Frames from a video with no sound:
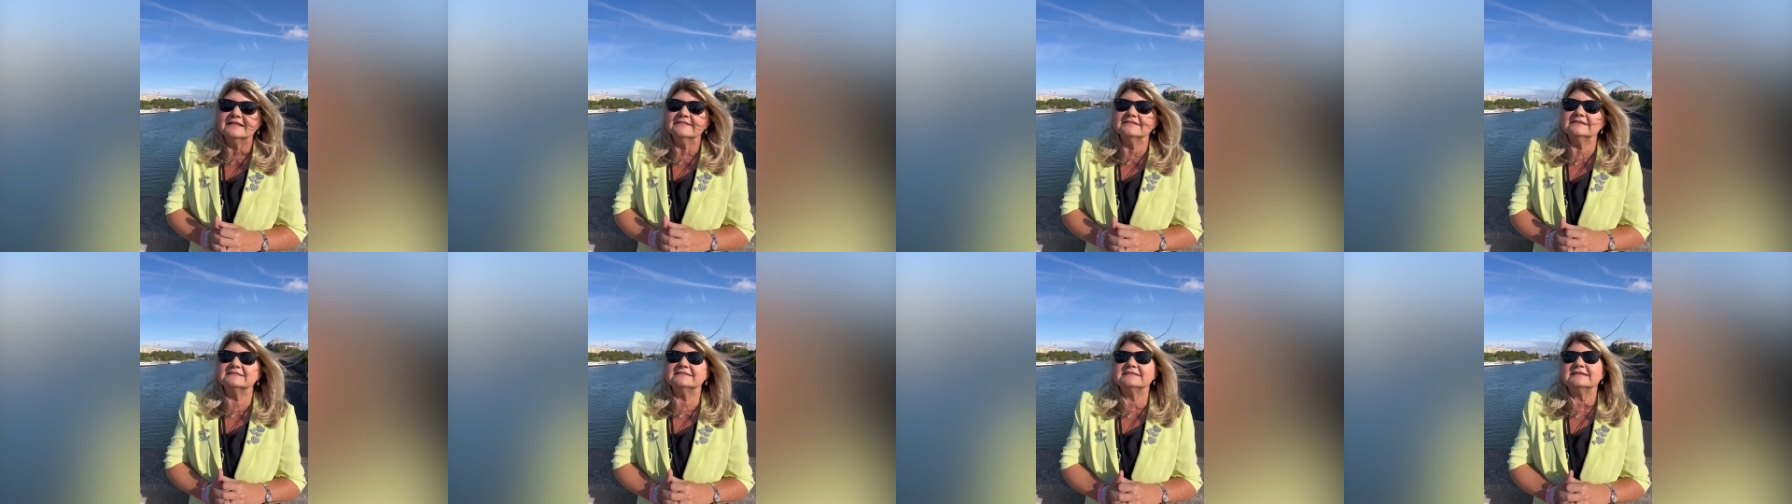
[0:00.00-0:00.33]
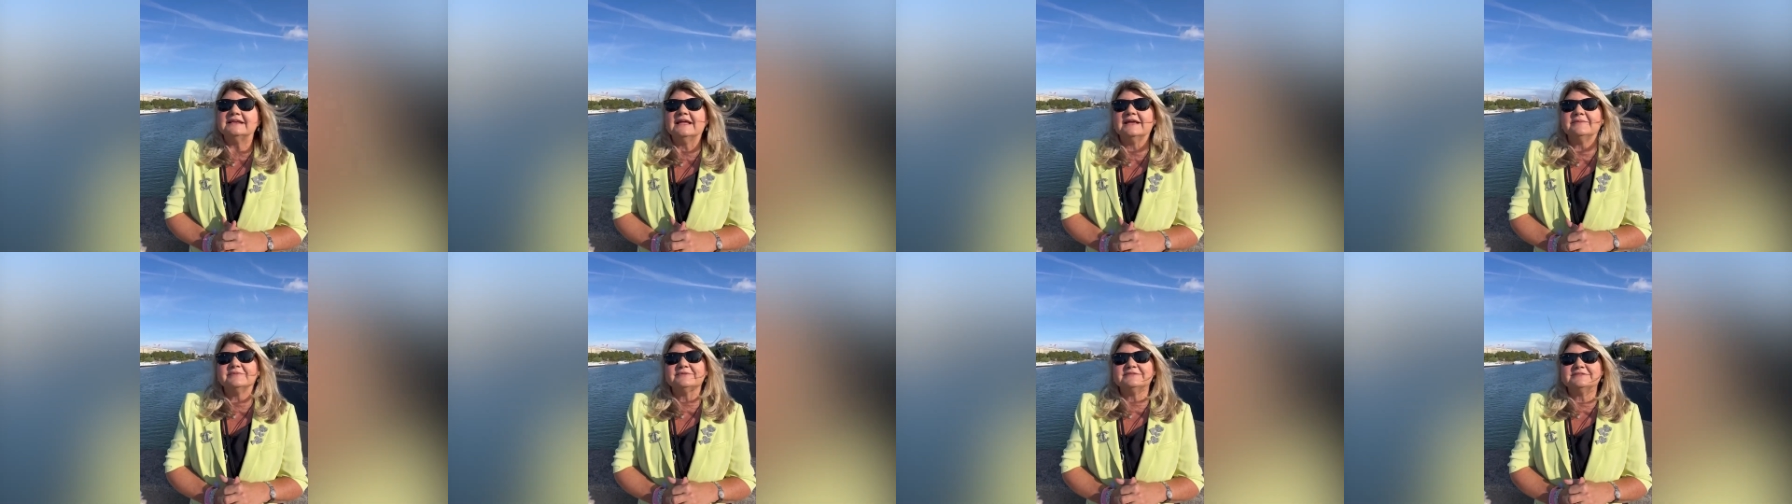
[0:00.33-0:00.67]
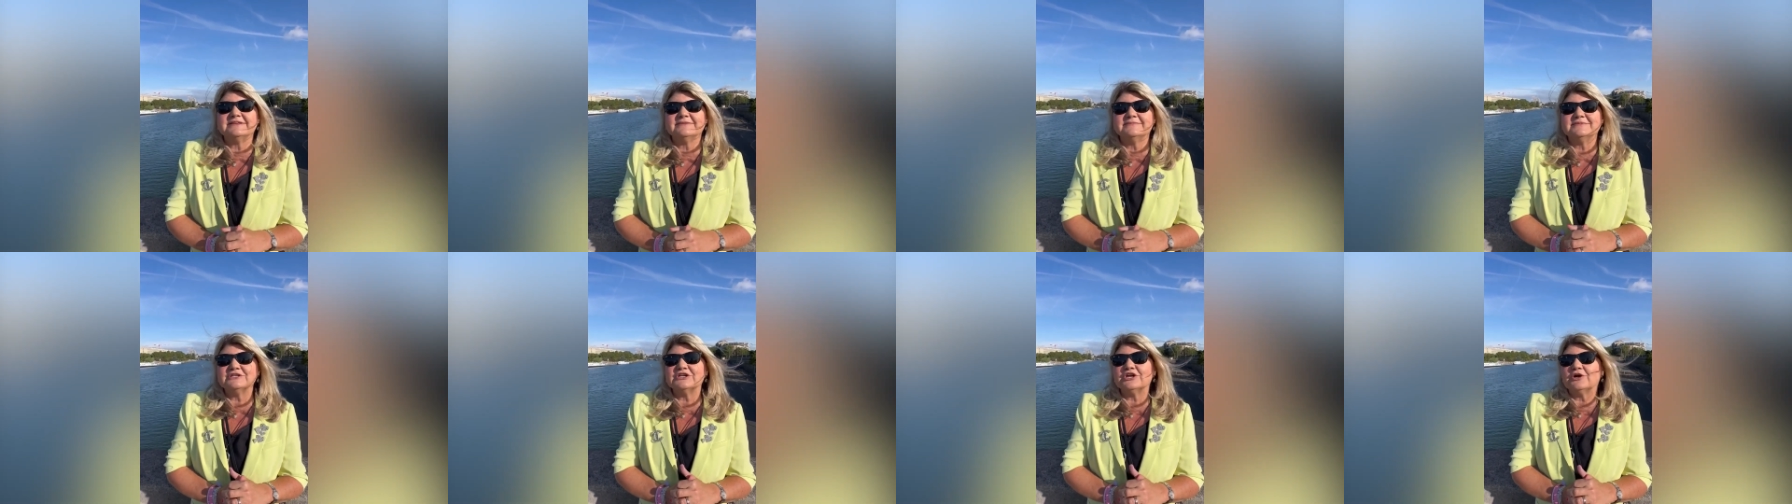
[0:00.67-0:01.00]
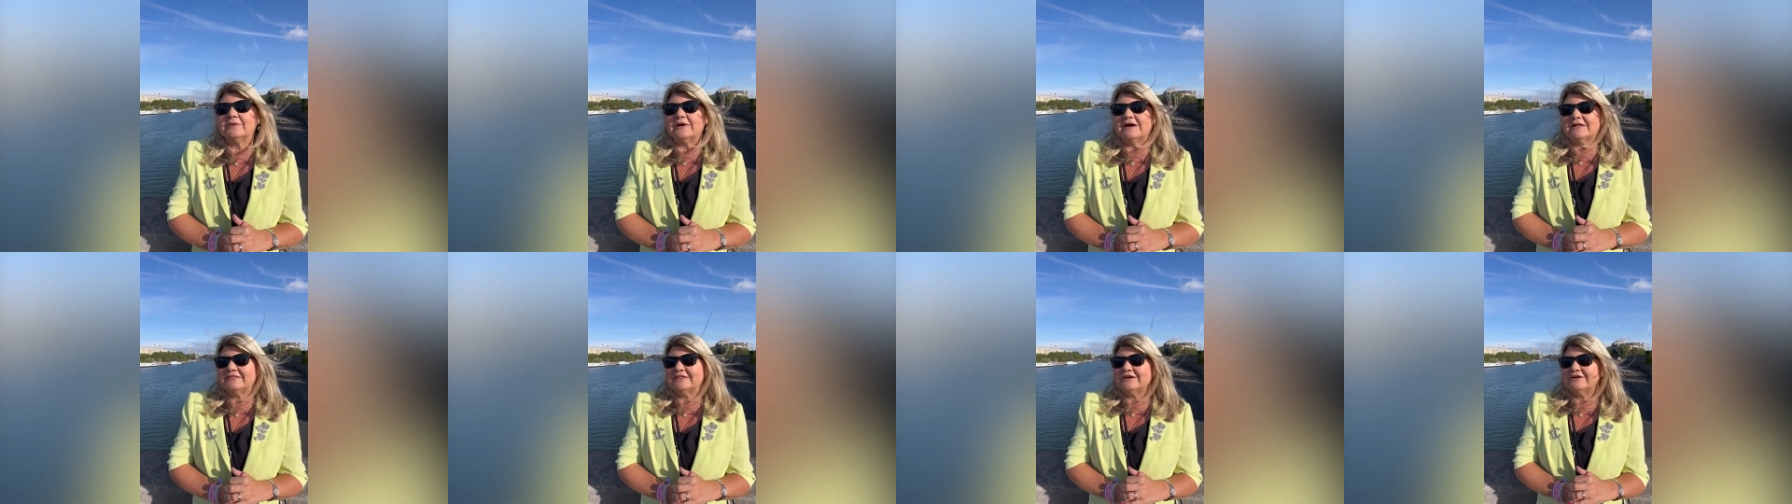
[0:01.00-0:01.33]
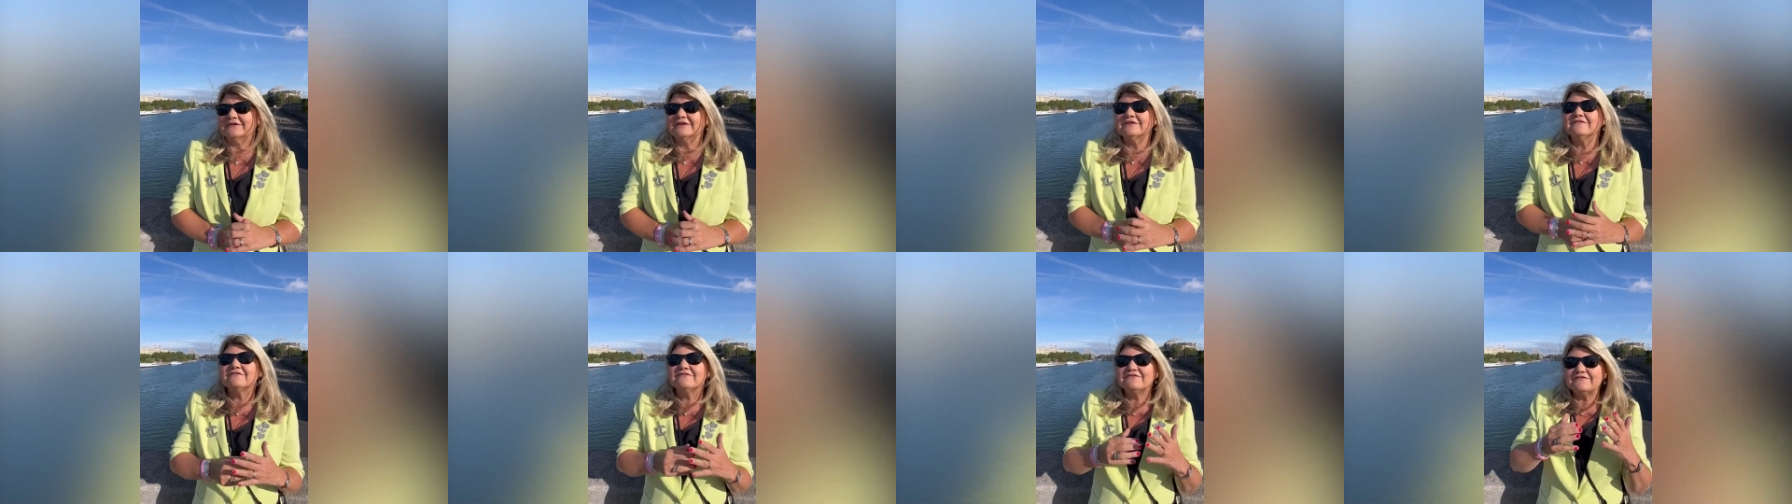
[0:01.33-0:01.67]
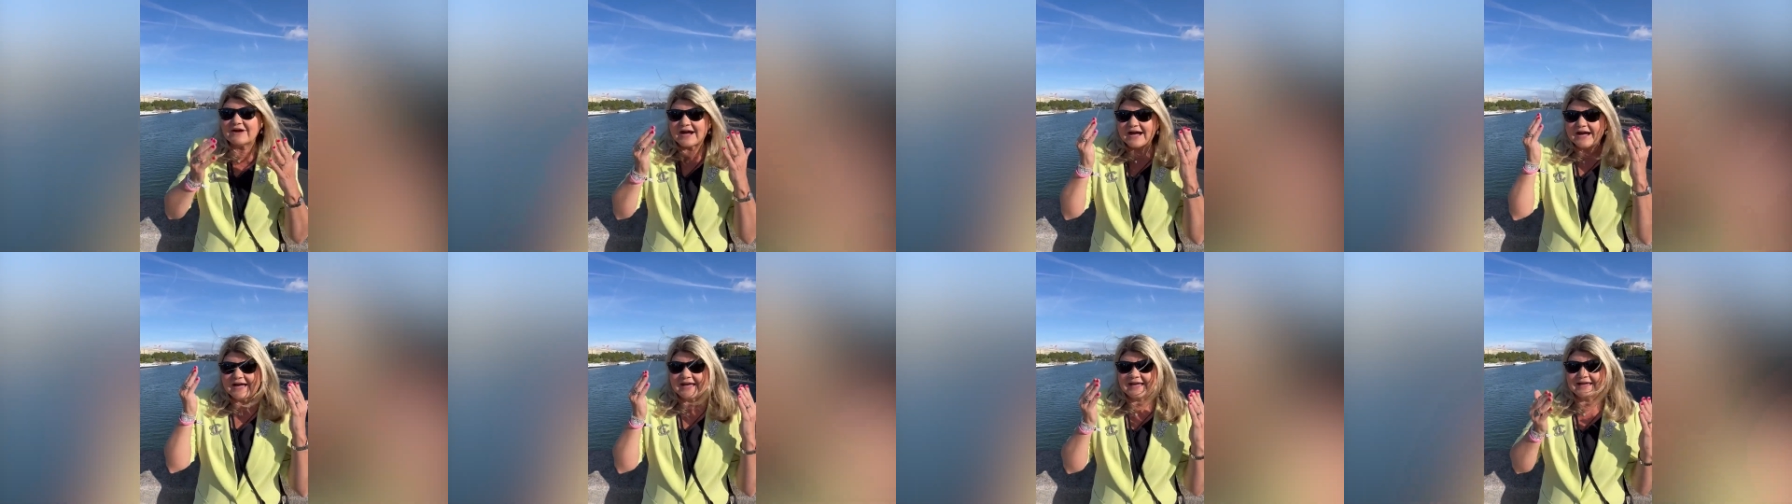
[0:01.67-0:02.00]
This enables them to go out there and
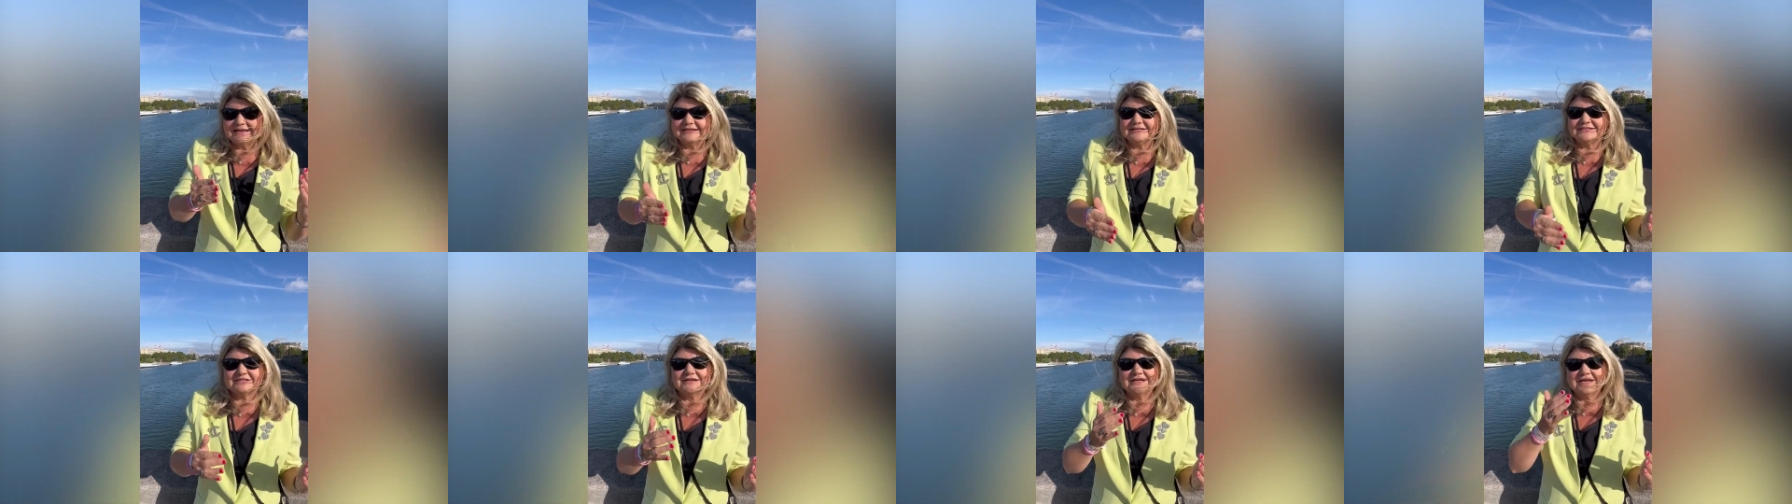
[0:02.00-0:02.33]
find